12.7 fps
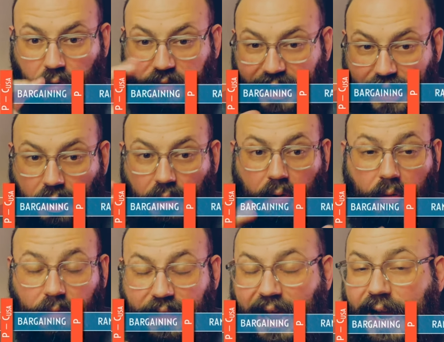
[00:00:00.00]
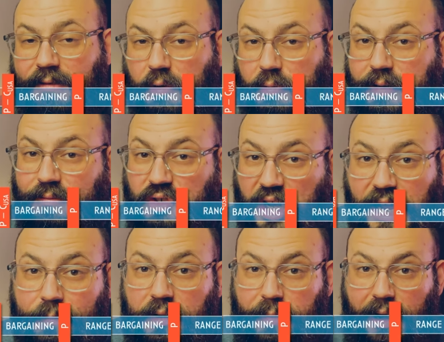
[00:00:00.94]
Well, now, after we've
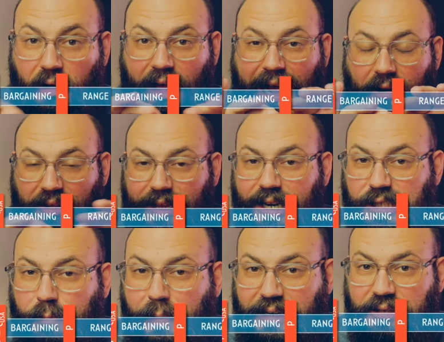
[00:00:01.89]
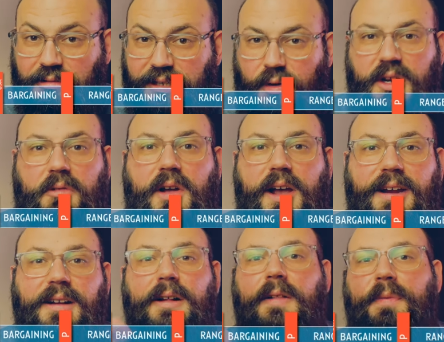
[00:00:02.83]
jammed about how to get expected utility
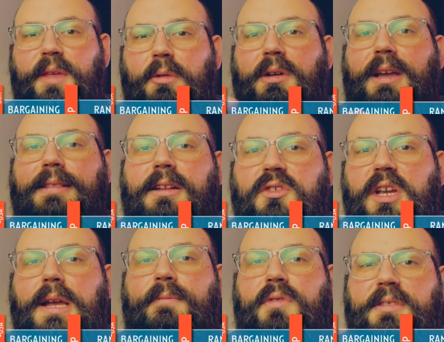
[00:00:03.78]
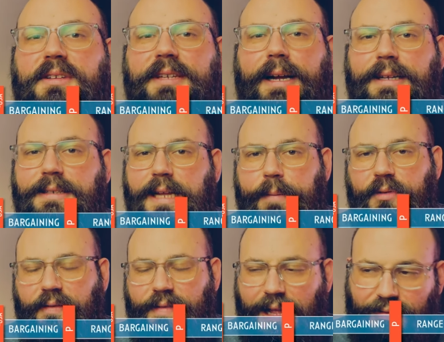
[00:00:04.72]
right, then we get the jam for the second
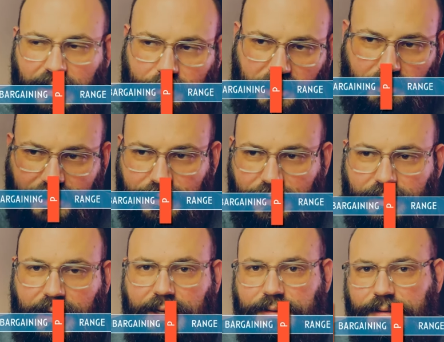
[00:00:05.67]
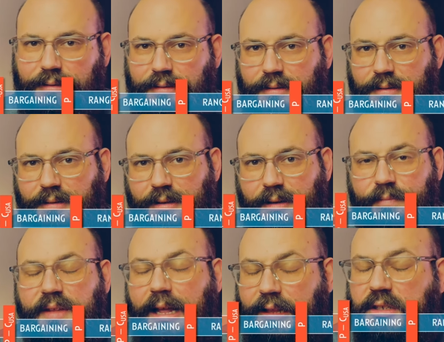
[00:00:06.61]
steps, and that's going to be the rest of the class,
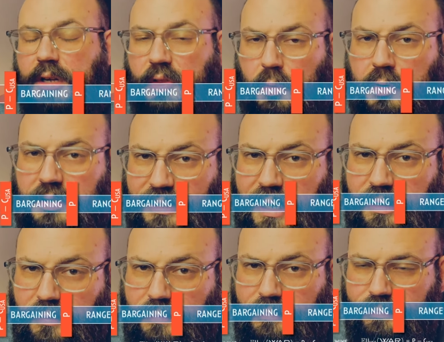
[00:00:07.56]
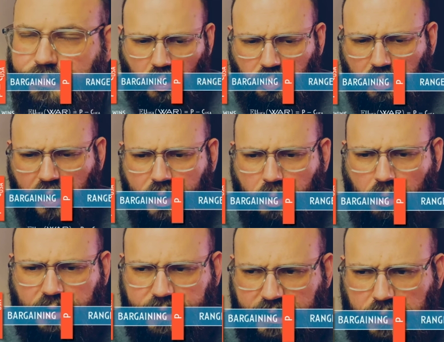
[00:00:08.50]
at least on the war side. So in other
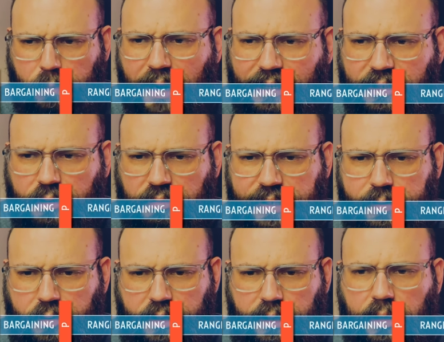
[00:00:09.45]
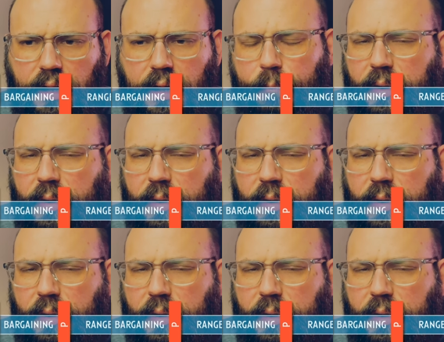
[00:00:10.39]
words, expected utility,